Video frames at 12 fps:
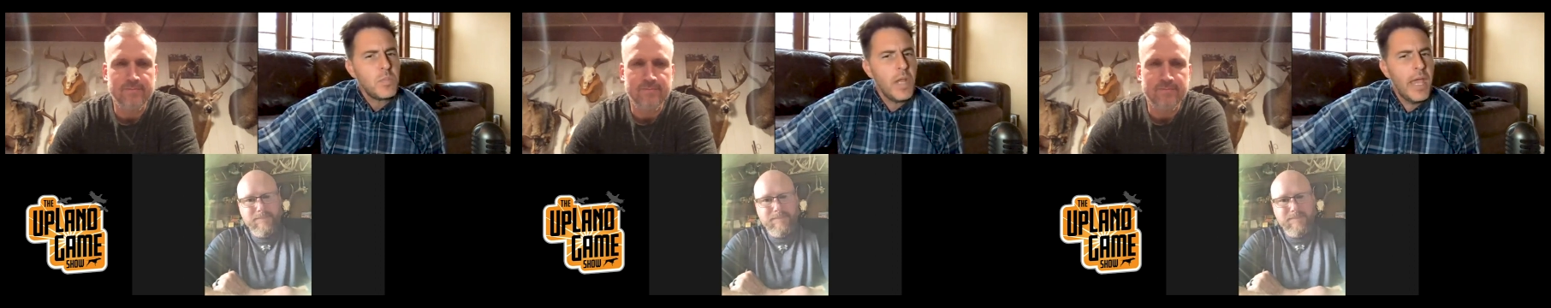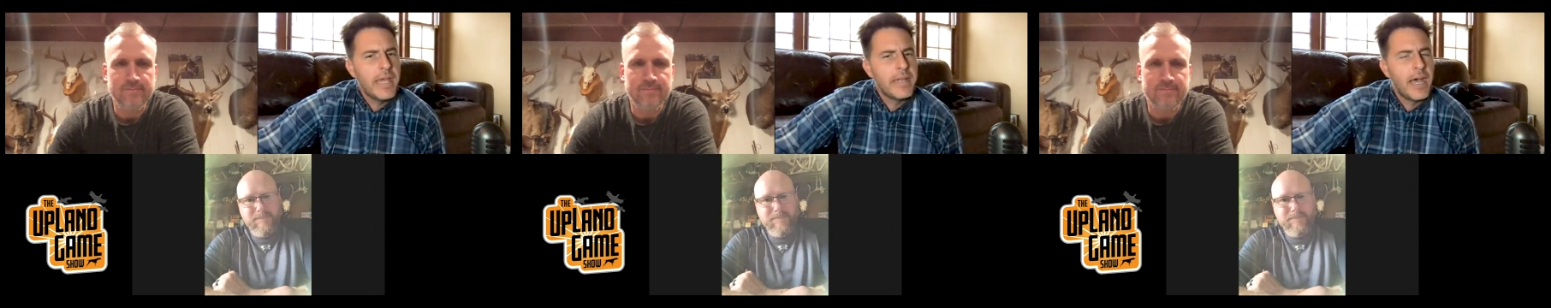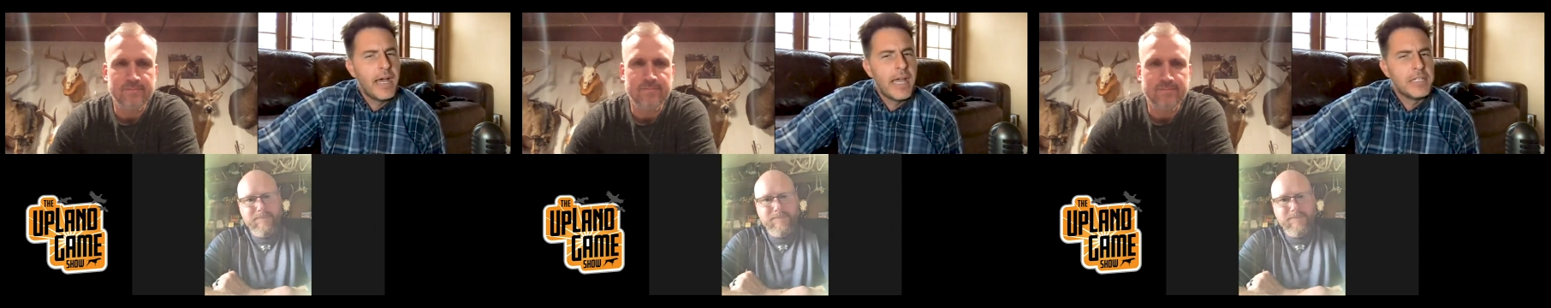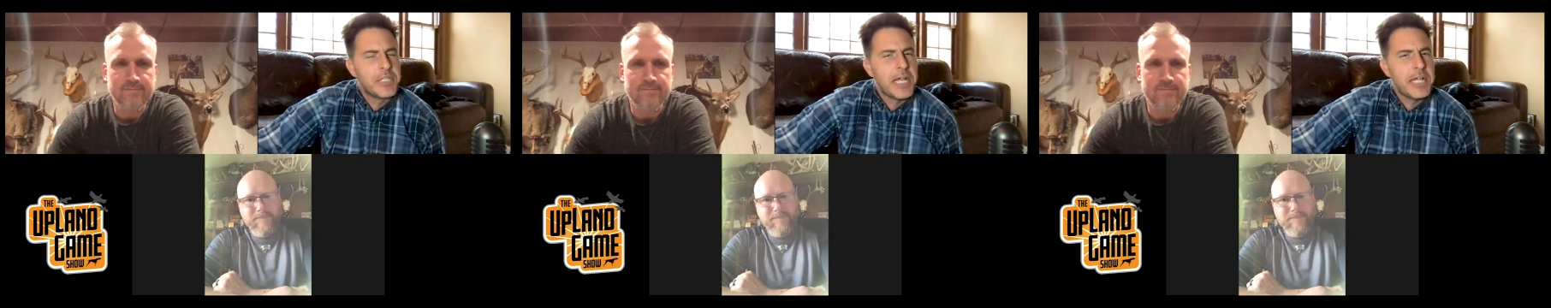Speaker 1: And uh,
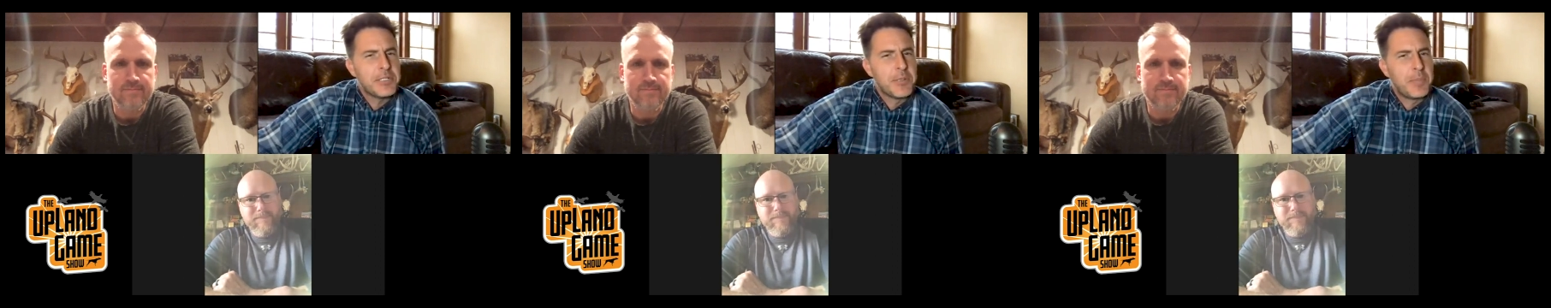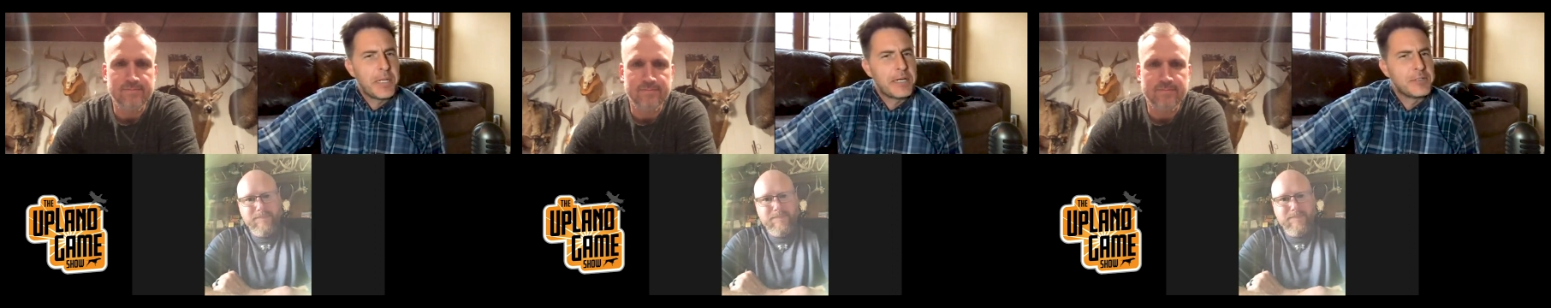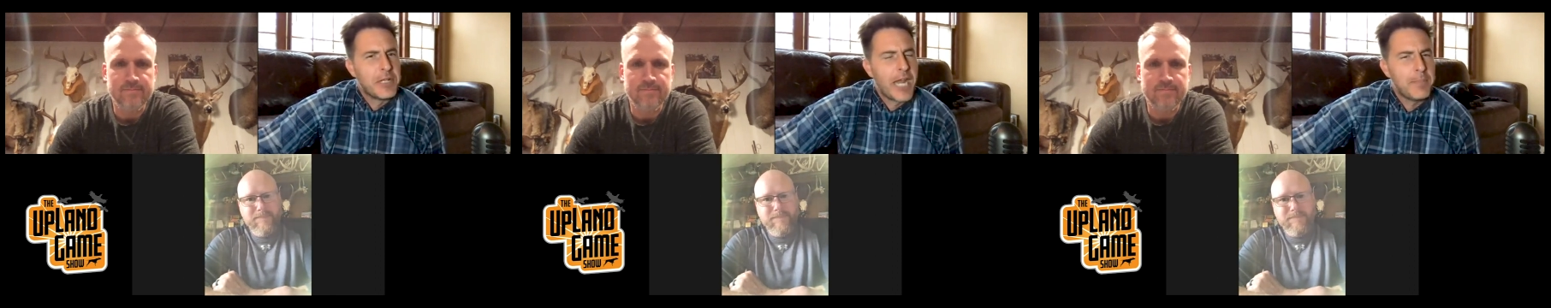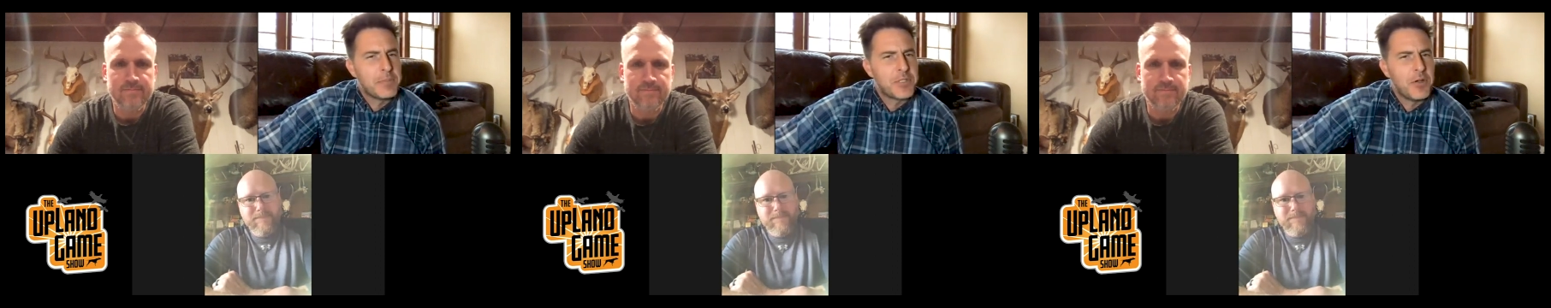and Jason appears in
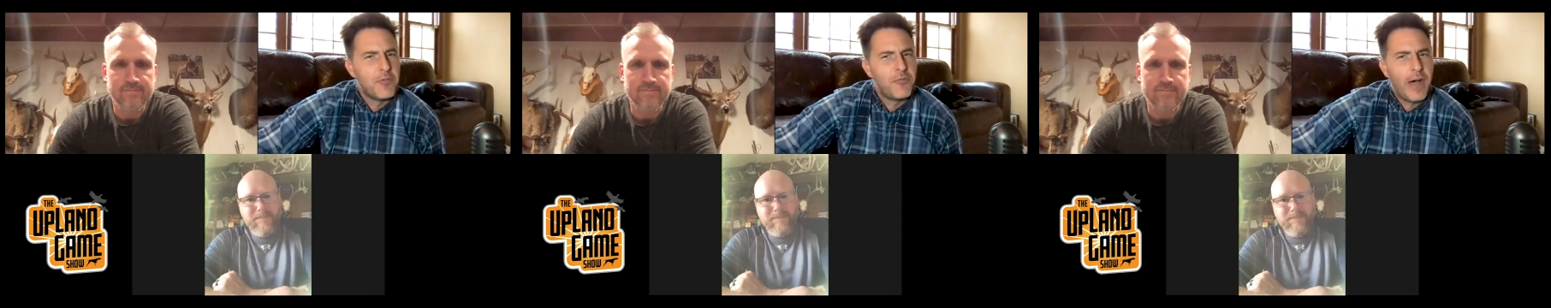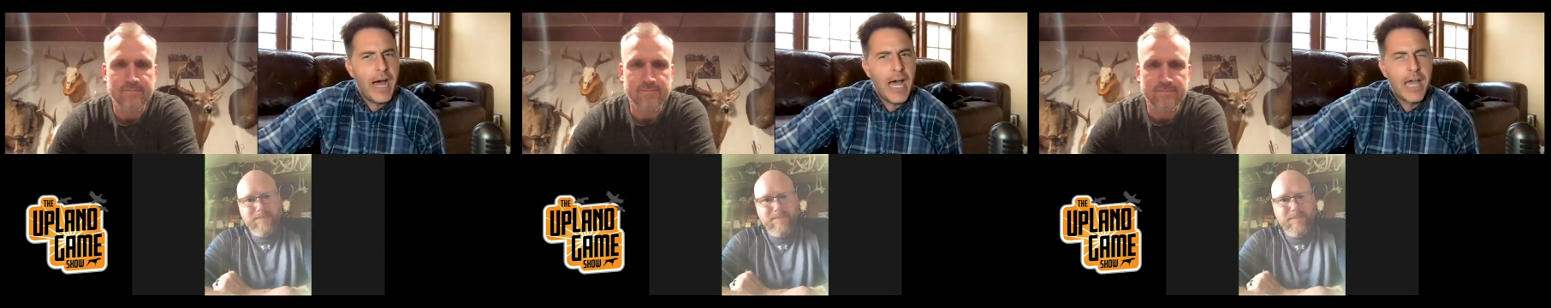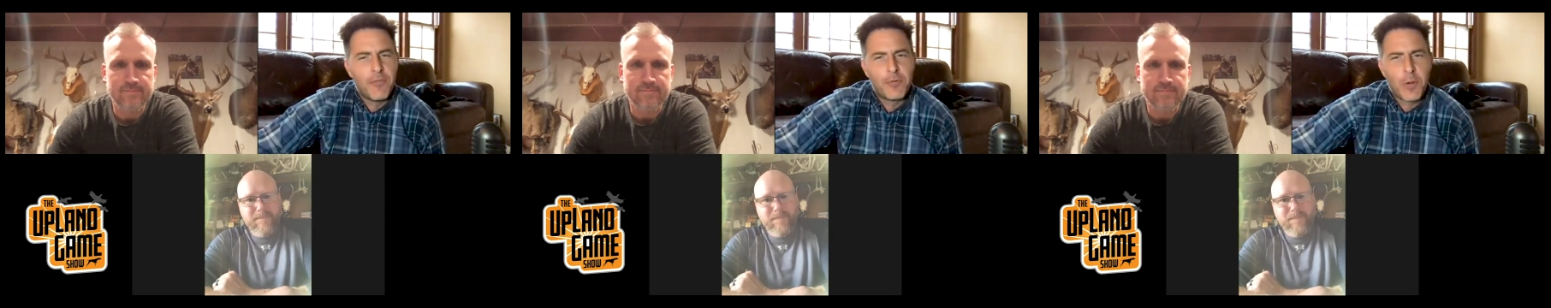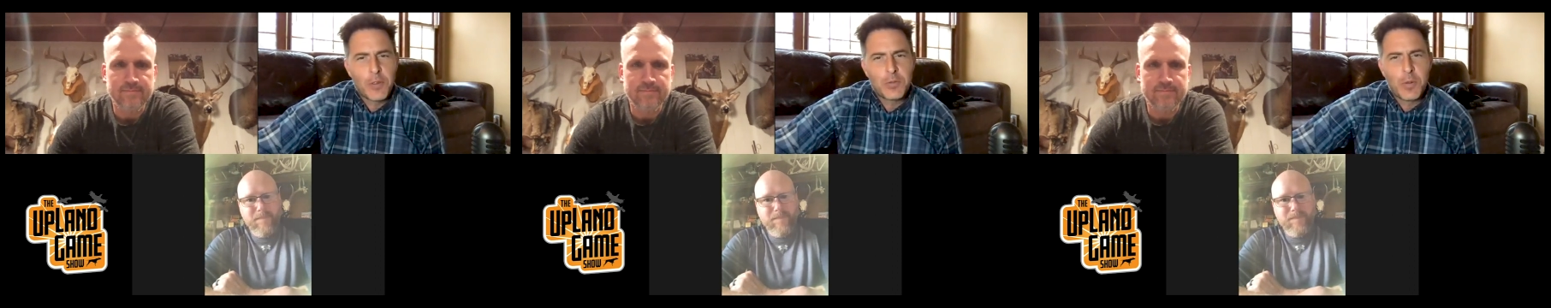episode five. Of
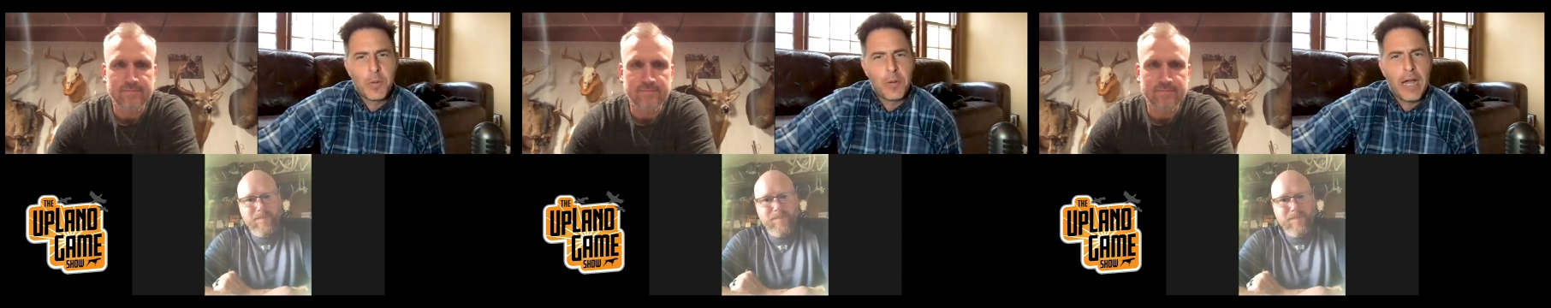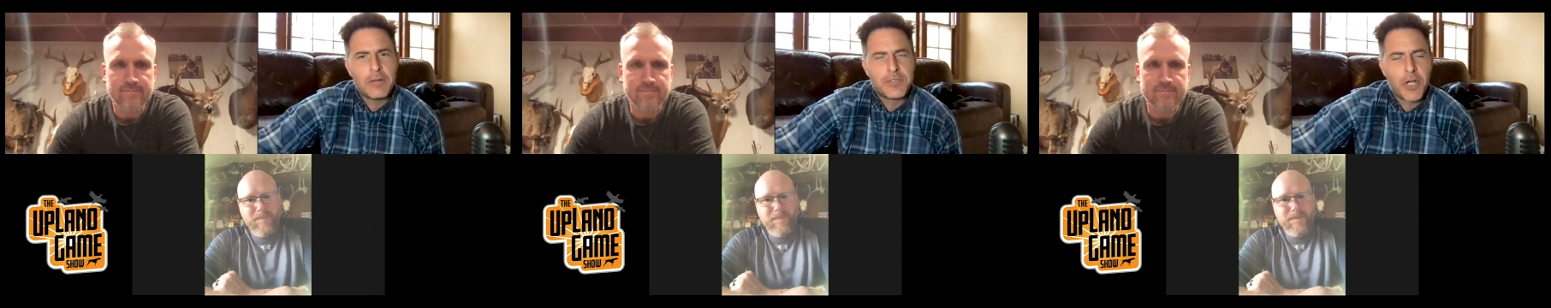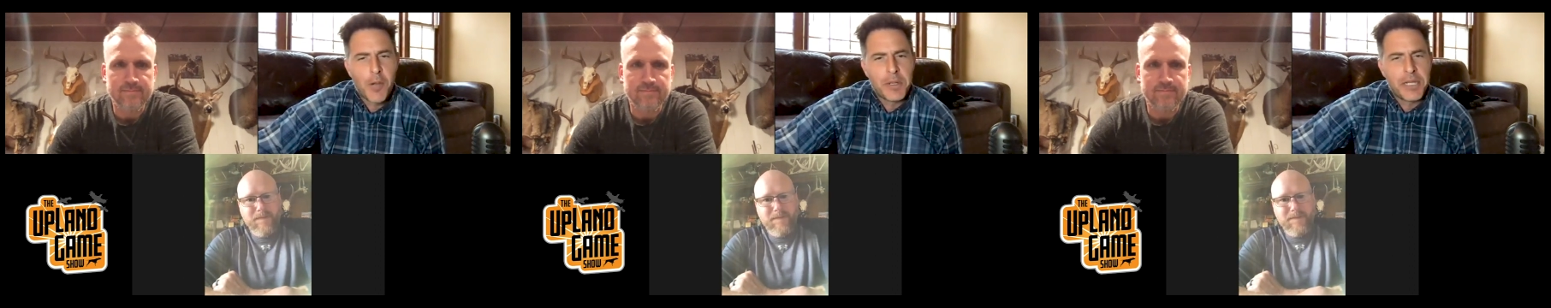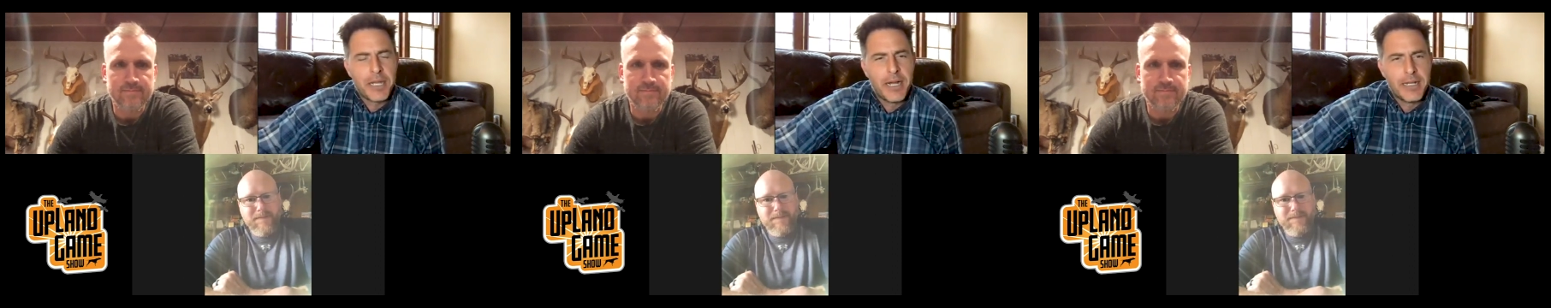course, we were out
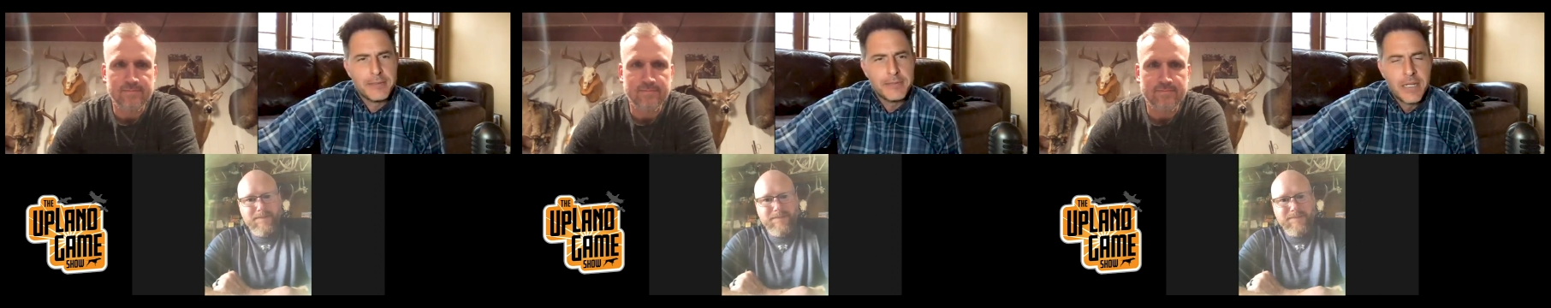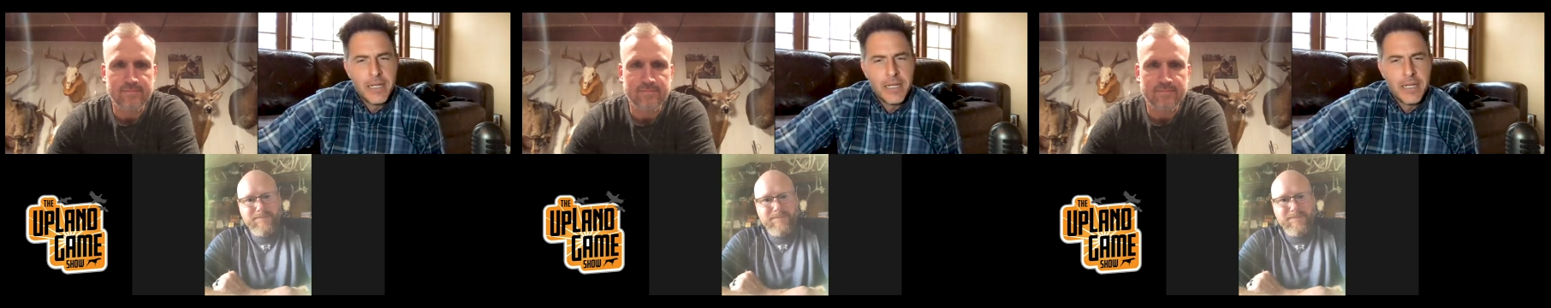ptarmigan hunting,